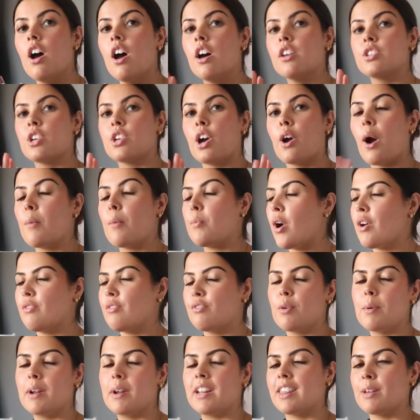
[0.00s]
So I won't
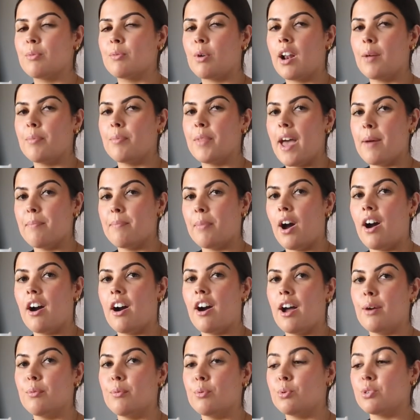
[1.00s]
film anything while I'm there, but
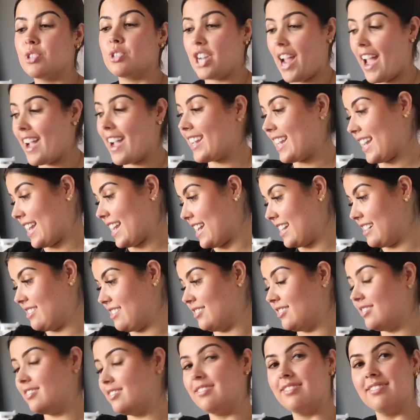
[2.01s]
I will check in